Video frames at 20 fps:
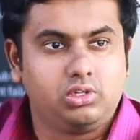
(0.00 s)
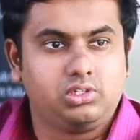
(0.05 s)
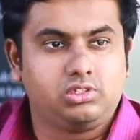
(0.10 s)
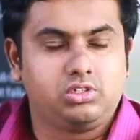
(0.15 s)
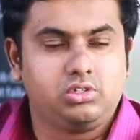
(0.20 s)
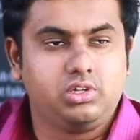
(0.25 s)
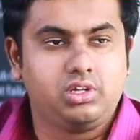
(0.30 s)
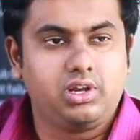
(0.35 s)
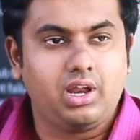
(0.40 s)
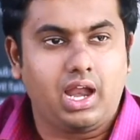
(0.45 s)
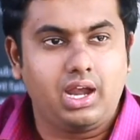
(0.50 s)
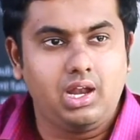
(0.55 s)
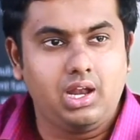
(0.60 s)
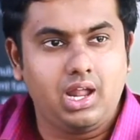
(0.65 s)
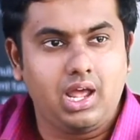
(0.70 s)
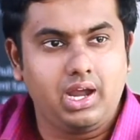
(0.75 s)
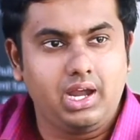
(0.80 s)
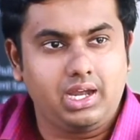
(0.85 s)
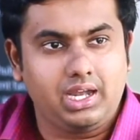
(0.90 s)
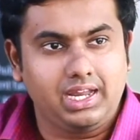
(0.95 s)
So the
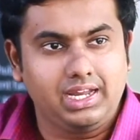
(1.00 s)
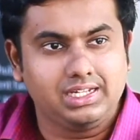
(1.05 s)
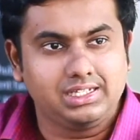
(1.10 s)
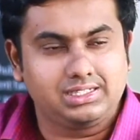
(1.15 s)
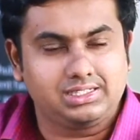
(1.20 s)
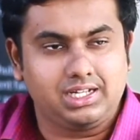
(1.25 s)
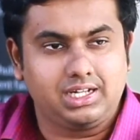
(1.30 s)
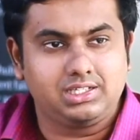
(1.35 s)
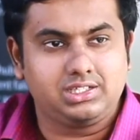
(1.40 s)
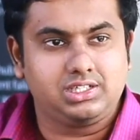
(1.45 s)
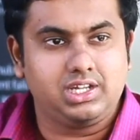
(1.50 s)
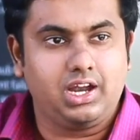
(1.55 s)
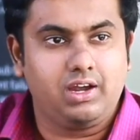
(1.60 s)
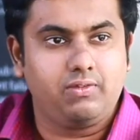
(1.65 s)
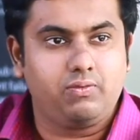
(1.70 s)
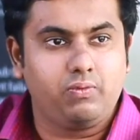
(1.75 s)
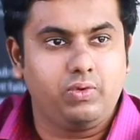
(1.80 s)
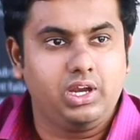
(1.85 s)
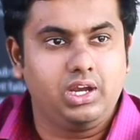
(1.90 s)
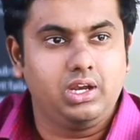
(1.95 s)
granularity is such
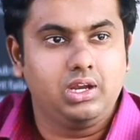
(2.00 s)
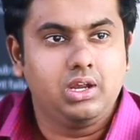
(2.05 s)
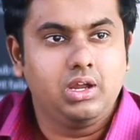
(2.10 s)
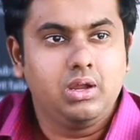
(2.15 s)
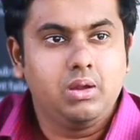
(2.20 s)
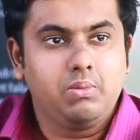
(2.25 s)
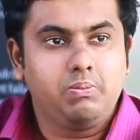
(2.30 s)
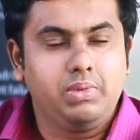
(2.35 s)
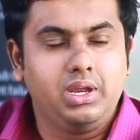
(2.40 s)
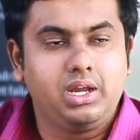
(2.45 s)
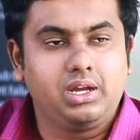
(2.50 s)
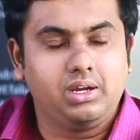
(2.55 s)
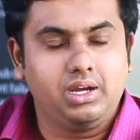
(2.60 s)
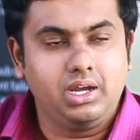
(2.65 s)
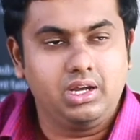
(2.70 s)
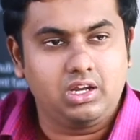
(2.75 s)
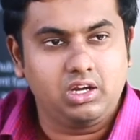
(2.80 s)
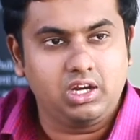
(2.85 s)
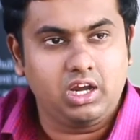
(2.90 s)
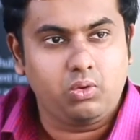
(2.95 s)
that we make an
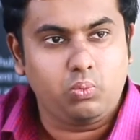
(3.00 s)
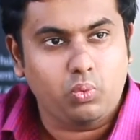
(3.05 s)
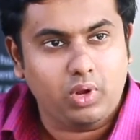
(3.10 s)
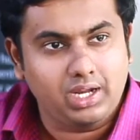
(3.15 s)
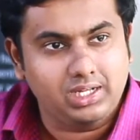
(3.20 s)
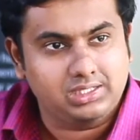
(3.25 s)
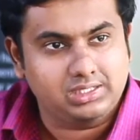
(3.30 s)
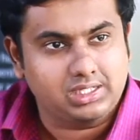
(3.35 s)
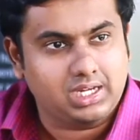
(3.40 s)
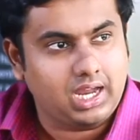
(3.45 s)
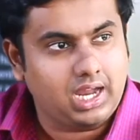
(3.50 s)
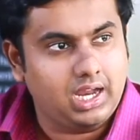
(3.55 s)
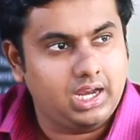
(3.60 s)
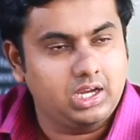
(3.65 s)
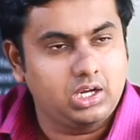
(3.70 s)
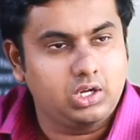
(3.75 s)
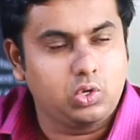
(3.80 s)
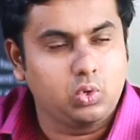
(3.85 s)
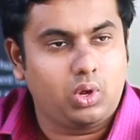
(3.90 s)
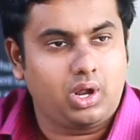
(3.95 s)
internet-wide
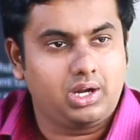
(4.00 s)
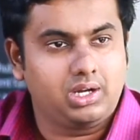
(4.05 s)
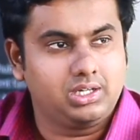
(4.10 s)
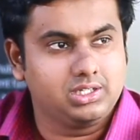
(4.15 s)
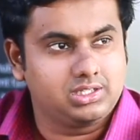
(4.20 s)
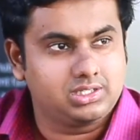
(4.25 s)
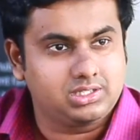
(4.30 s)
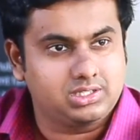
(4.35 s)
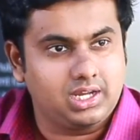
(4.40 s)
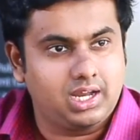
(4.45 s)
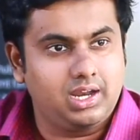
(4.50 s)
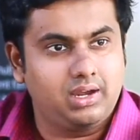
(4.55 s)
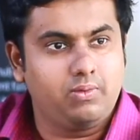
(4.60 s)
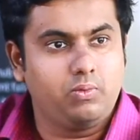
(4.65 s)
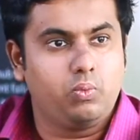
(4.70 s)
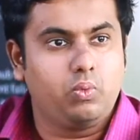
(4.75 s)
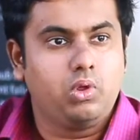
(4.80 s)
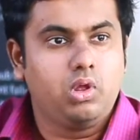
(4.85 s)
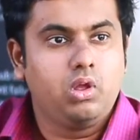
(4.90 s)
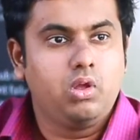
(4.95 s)
scan to
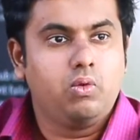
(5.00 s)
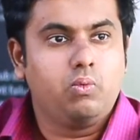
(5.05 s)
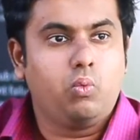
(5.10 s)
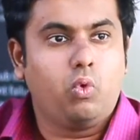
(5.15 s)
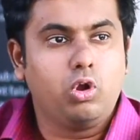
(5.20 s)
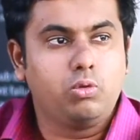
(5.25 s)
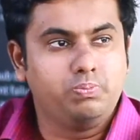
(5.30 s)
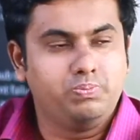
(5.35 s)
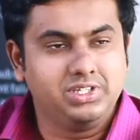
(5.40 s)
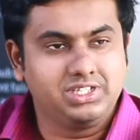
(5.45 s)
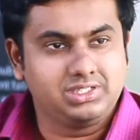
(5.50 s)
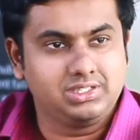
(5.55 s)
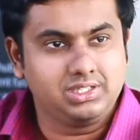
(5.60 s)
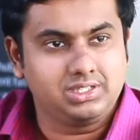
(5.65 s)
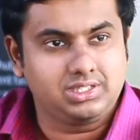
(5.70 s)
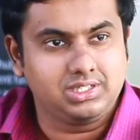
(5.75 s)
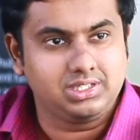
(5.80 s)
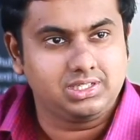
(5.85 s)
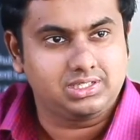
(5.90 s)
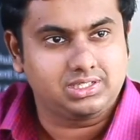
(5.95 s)
understand what
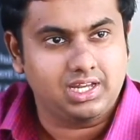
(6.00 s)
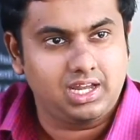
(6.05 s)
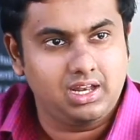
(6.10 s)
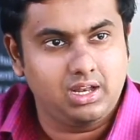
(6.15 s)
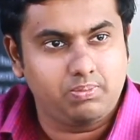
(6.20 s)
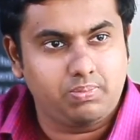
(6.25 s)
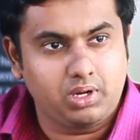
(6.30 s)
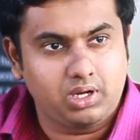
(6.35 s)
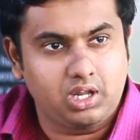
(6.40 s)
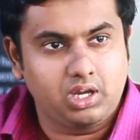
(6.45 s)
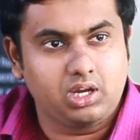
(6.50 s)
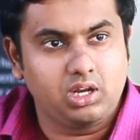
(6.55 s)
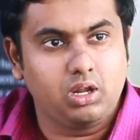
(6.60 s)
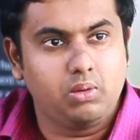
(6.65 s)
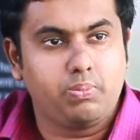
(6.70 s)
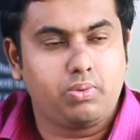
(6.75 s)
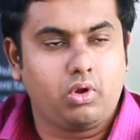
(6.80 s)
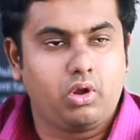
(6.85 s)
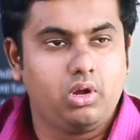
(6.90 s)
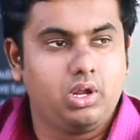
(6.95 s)
businesses sell a
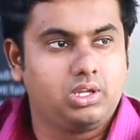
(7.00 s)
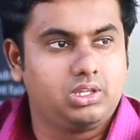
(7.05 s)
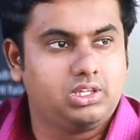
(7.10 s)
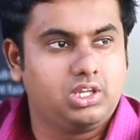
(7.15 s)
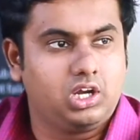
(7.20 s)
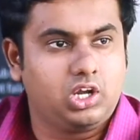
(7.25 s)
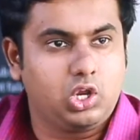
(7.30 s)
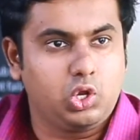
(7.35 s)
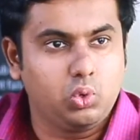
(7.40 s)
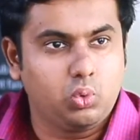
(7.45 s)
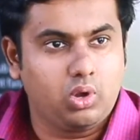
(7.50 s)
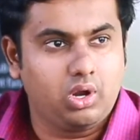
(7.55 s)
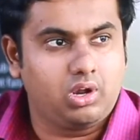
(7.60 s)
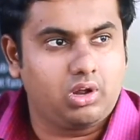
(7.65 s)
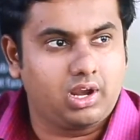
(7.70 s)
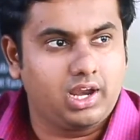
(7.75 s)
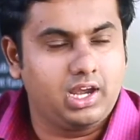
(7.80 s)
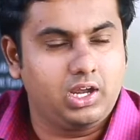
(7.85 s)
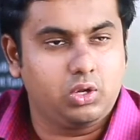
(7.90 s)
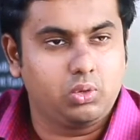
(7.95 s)
particular product that you are
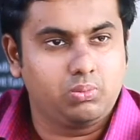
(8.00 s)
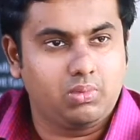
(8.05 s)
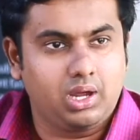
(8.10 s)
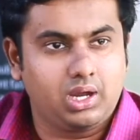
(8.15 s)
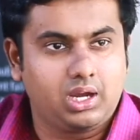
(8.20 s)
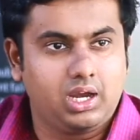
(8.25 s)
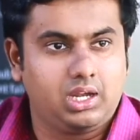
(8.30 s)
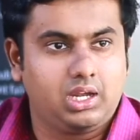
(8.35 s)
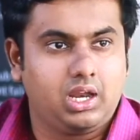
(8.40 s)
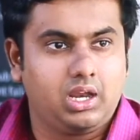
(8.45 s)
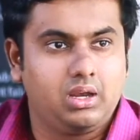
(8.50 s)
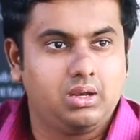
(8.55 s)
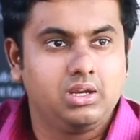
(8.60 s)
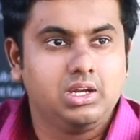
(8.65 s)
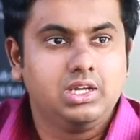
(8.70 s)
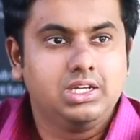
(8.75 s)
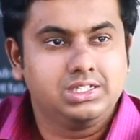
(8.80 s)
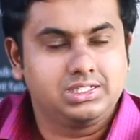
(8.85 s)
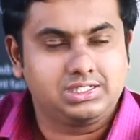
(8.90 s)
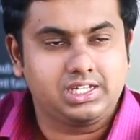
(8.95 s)
trying to market and
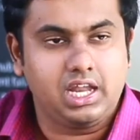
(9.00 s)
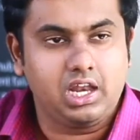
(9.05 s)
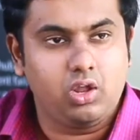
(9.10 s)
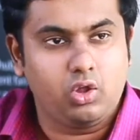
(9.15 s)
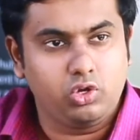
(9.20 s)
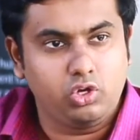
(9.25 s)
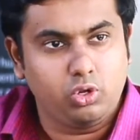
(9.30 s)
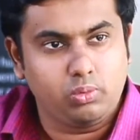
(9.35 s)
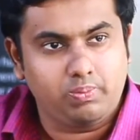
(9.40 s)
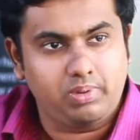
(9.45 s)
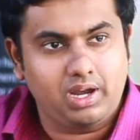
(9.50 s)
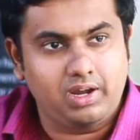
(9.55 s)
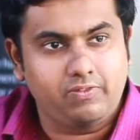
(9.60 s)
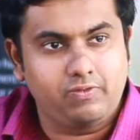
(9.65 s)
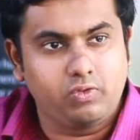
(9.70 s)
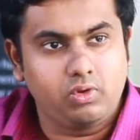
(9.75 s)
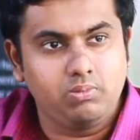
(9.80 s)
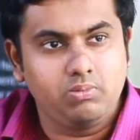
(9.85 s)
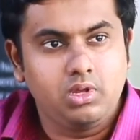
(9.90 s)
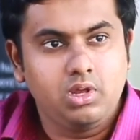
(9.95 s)
sell on your
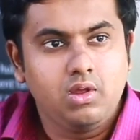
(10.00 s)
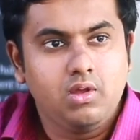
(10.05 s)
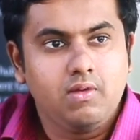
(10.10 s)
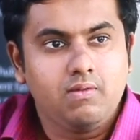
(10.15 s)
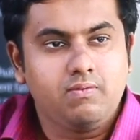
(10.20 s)
platform.